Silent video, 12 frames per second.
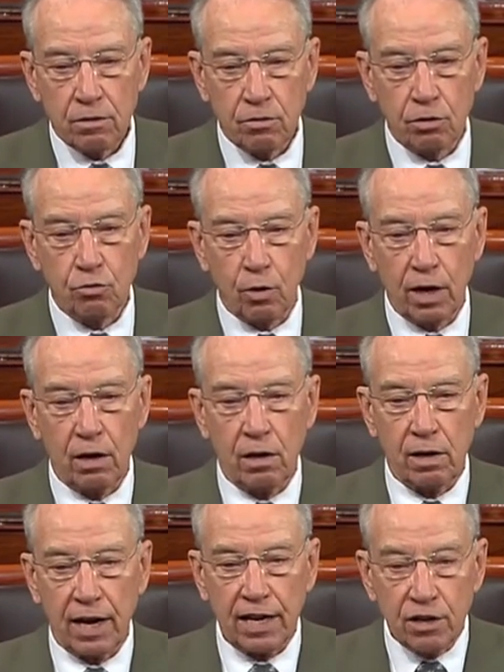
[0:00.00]
to
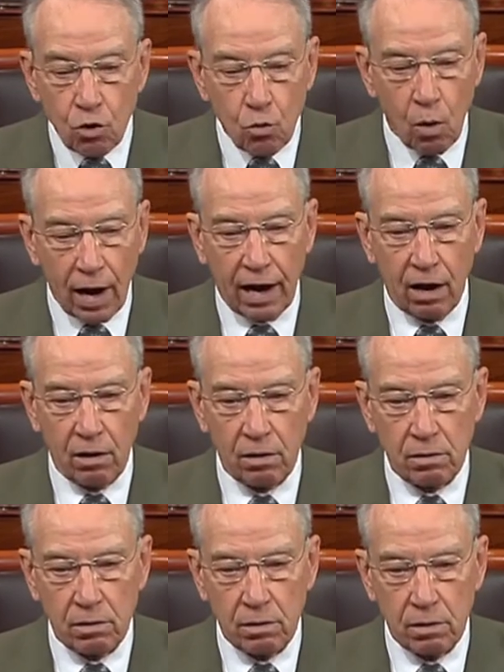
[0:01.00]
drill a new well
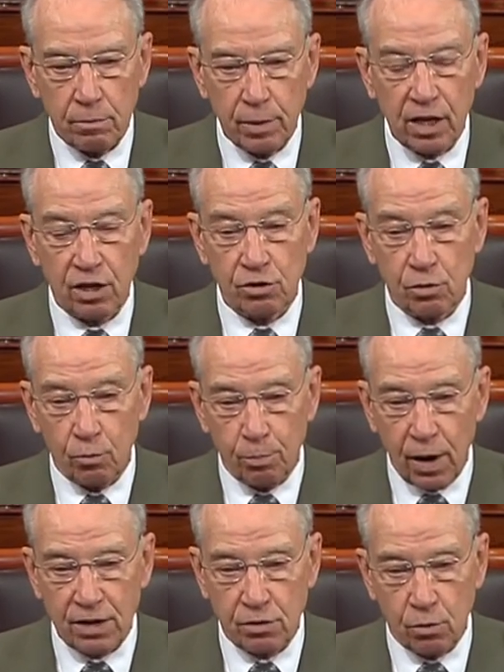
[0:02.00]
because the
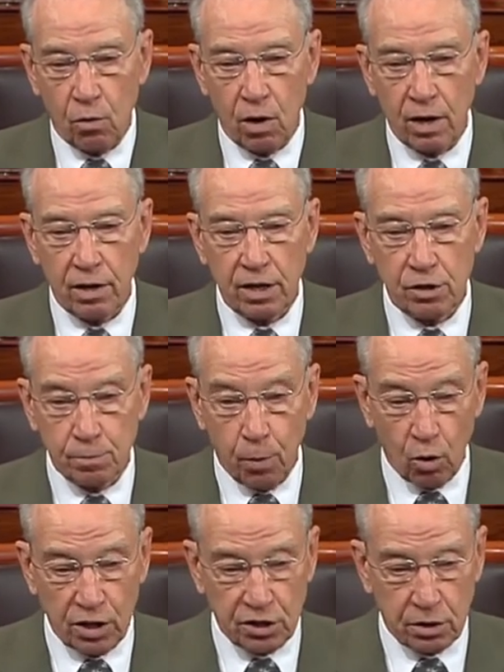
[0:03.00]
present one is
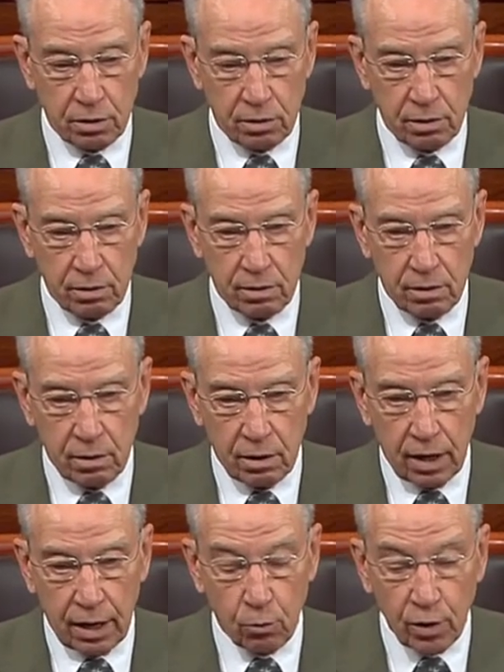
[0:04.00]
poisoned.
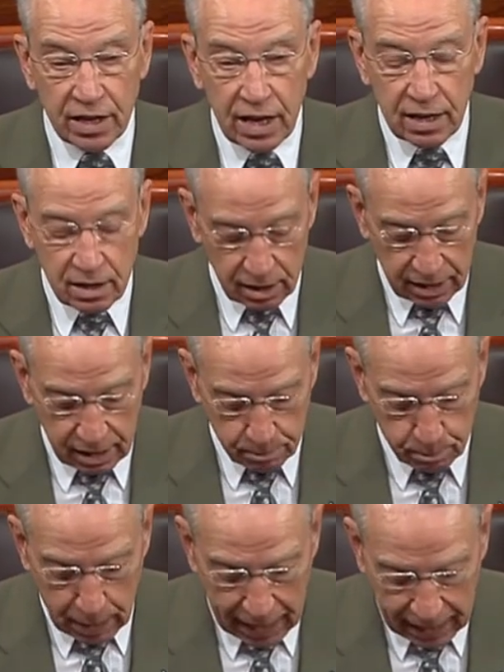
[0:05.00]
And we need to
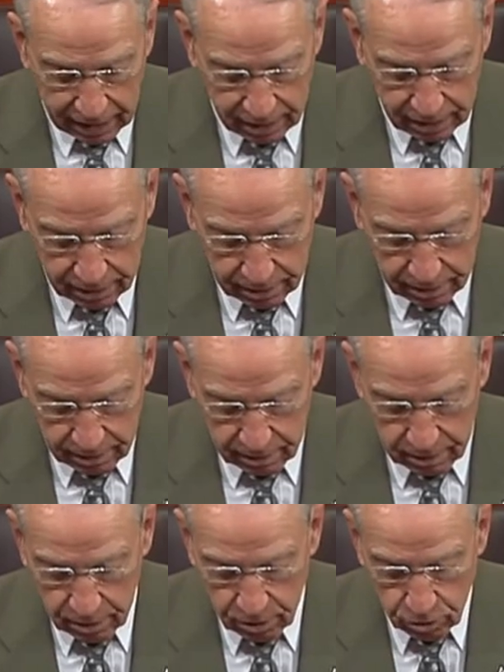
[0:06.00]
get back
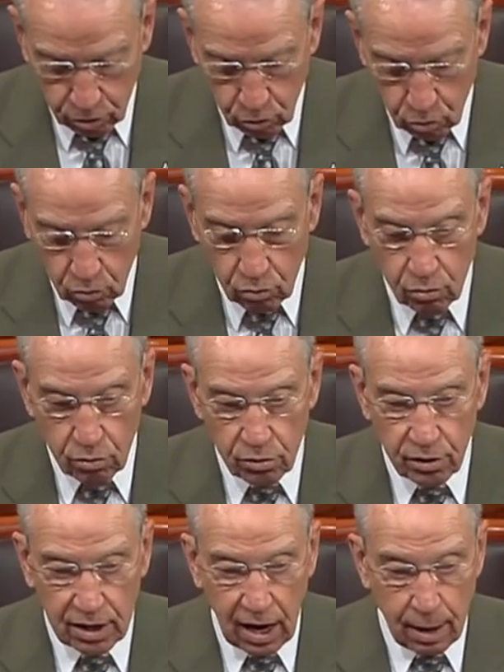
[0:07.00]
to
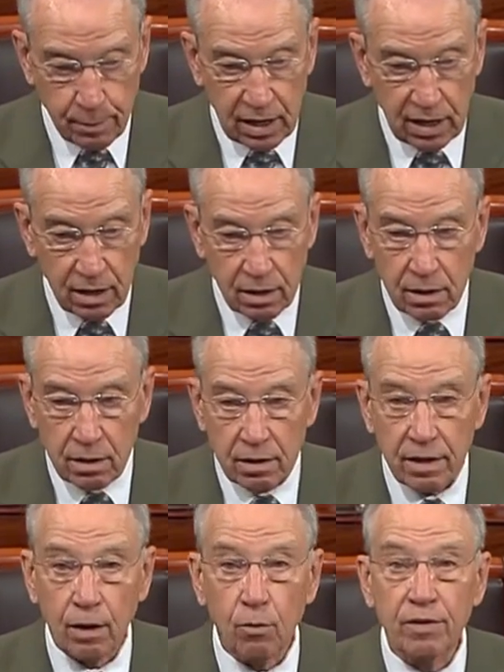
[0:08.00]
the comity
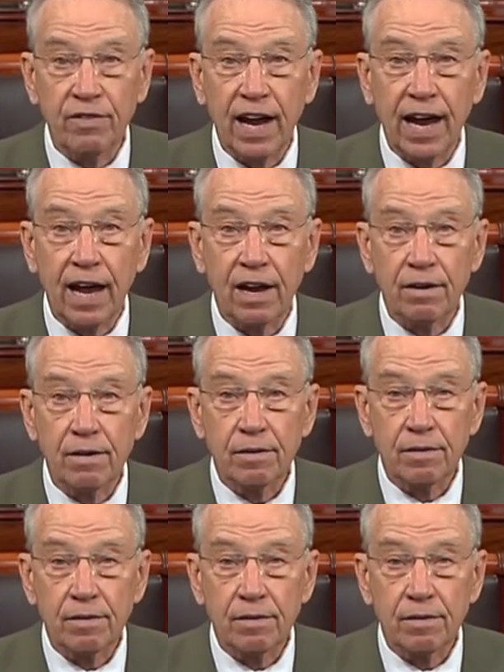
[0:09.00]
that we've had.